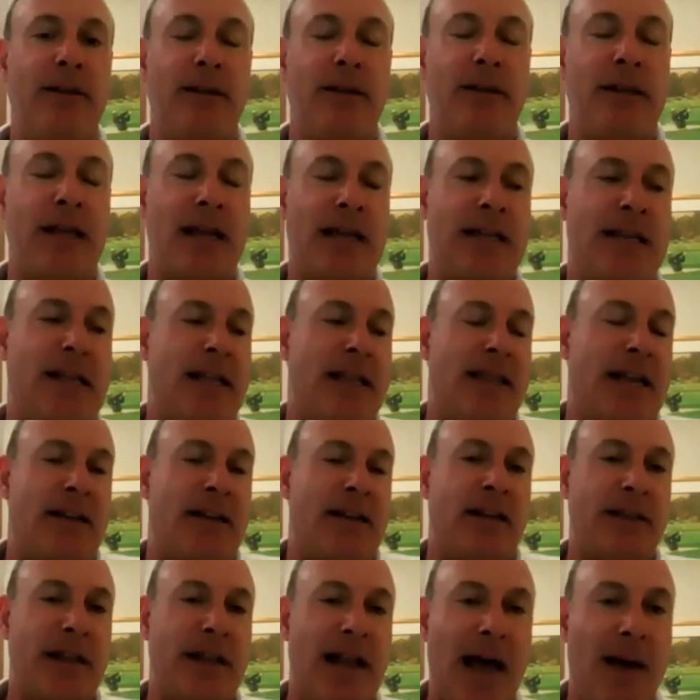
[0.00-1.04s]
that
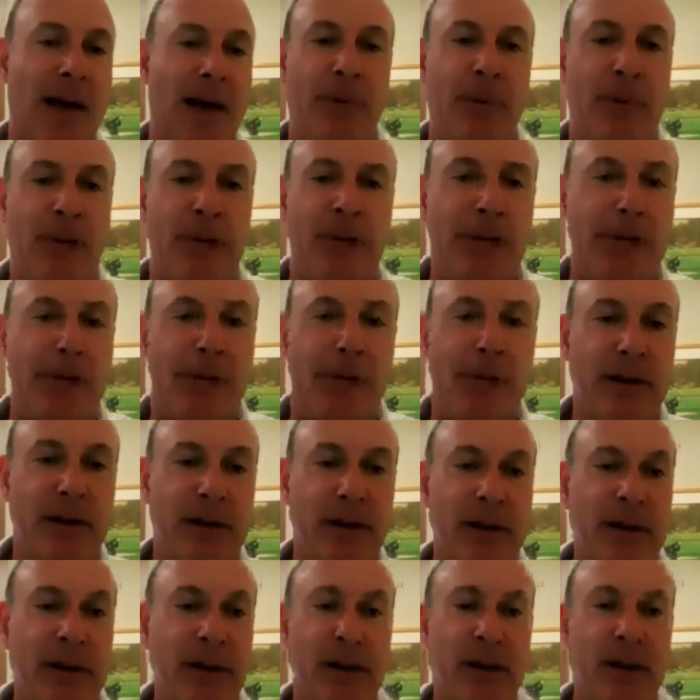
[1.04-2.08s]
doesn't happen in
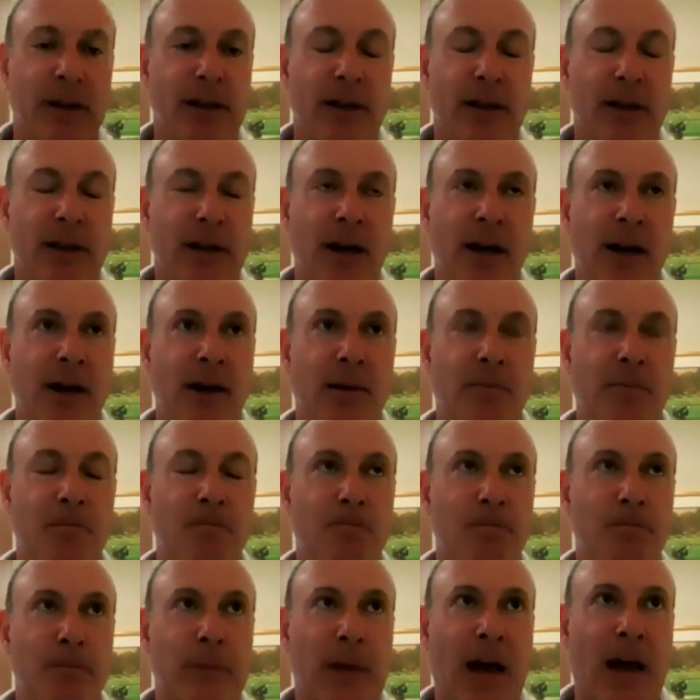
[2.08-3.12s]

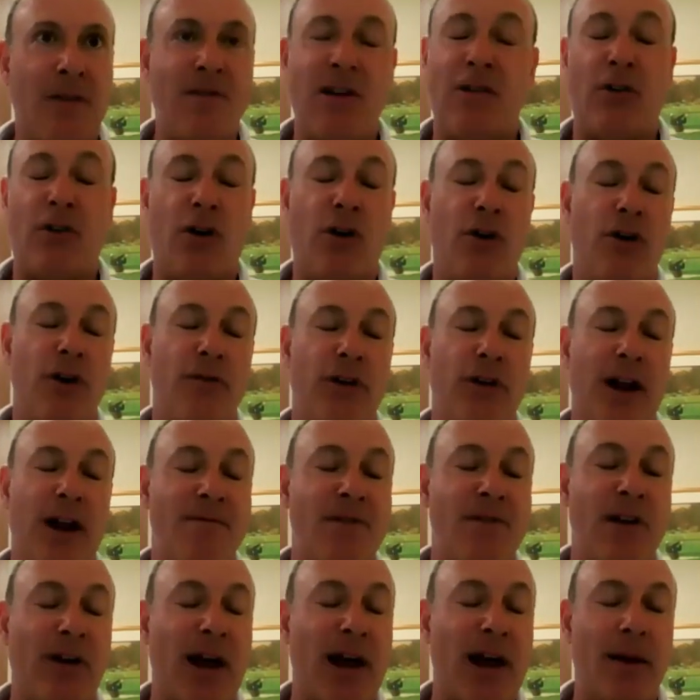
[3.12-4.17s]
I've never heard of it. I've
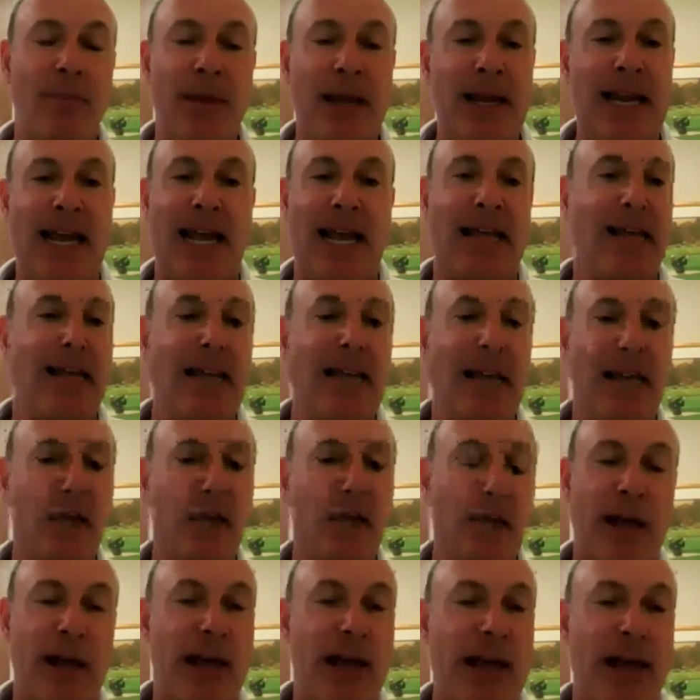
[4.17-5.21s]
never had a mediated case
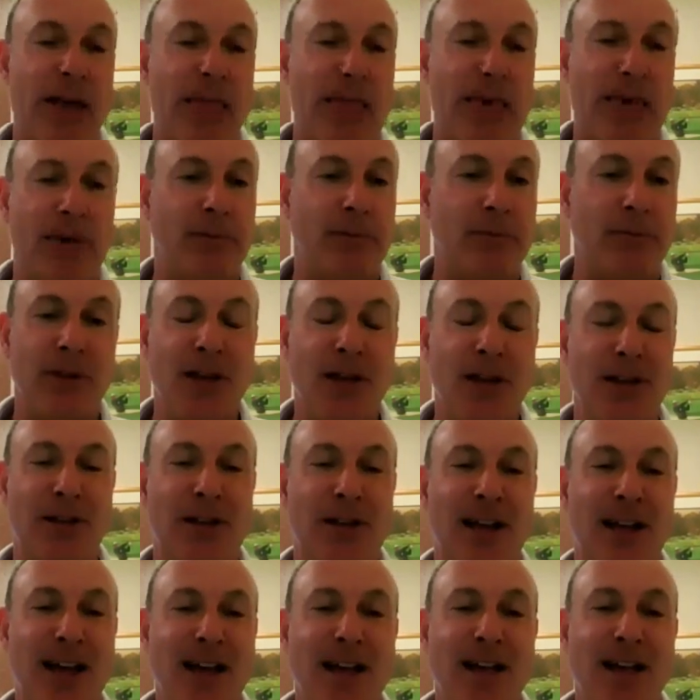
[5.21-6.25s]
where that happened.
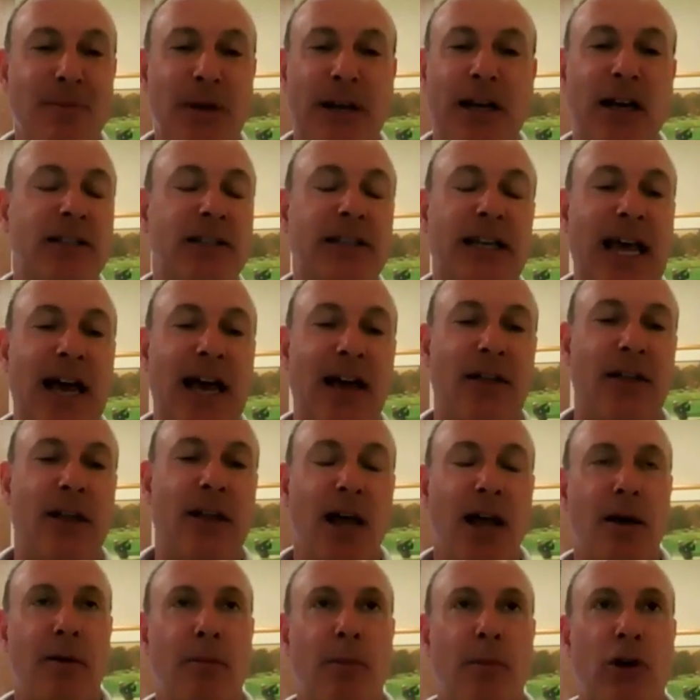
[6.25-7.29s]
Because again,
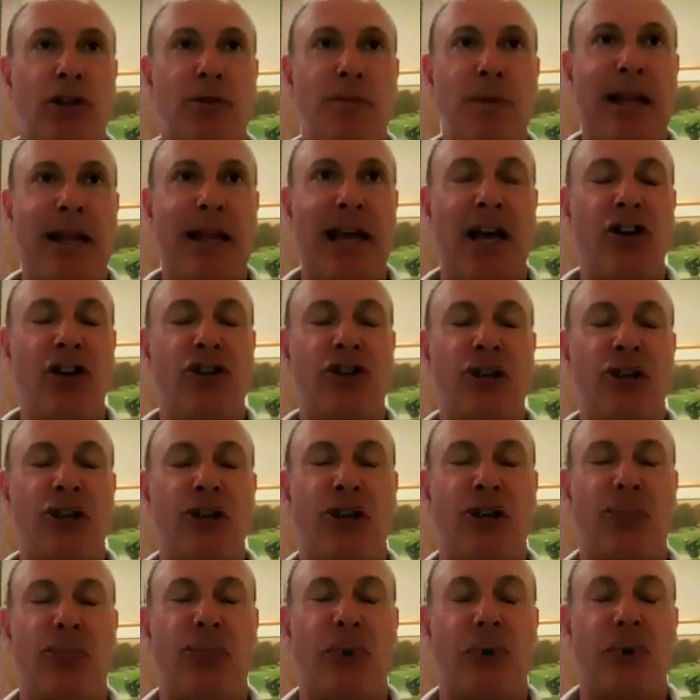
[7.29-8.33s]
most
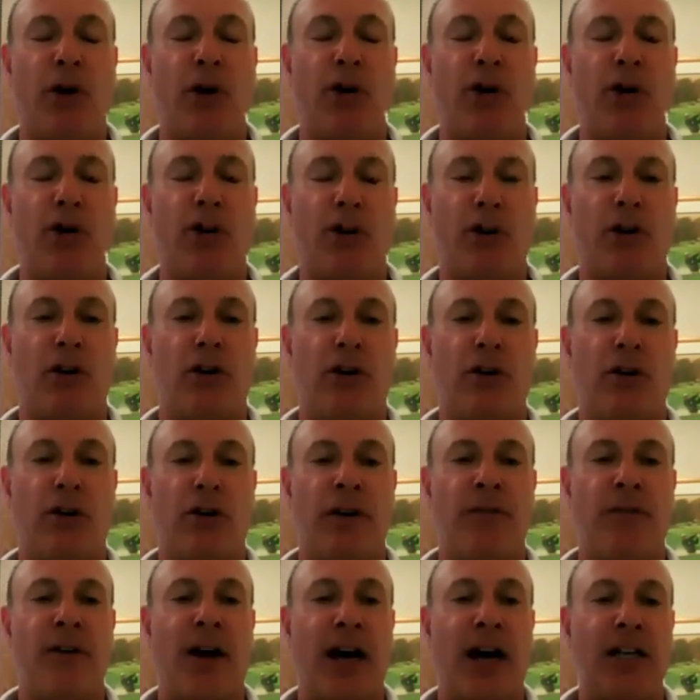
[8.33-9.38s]
mediations, the parties are
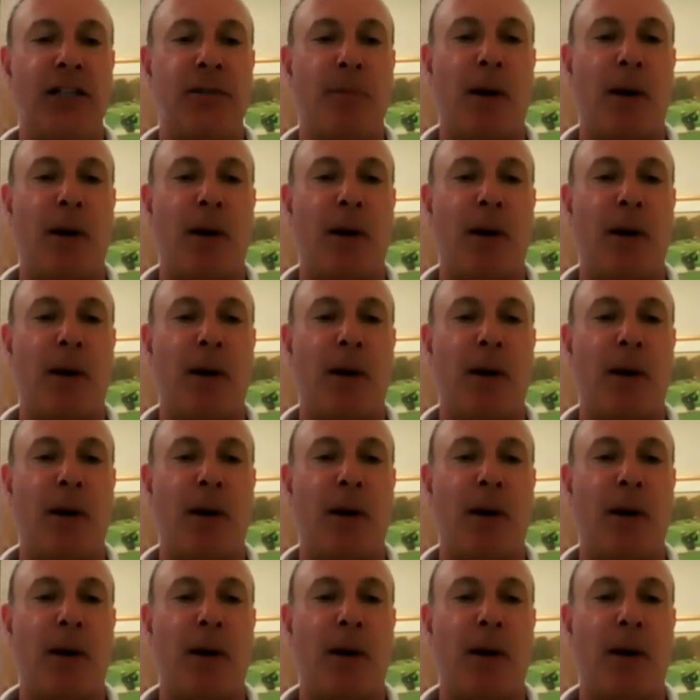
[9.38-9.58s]
advised